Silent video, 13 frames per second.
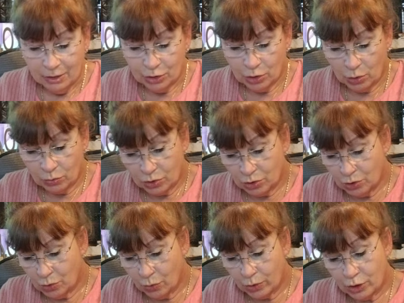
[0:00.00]
Jones New
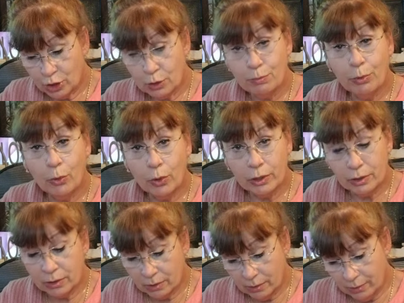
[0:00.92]
York
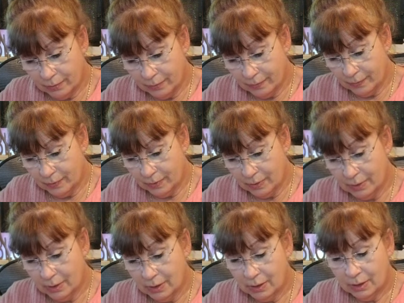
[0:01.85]
Sport,
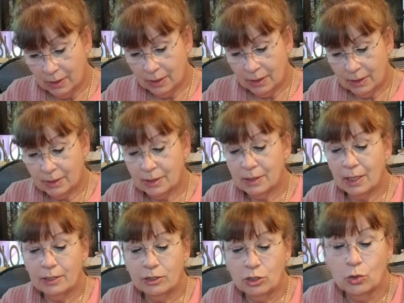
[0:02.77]

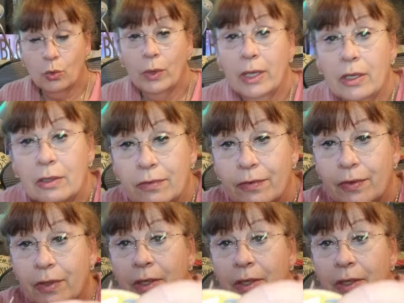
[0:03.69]
size 12,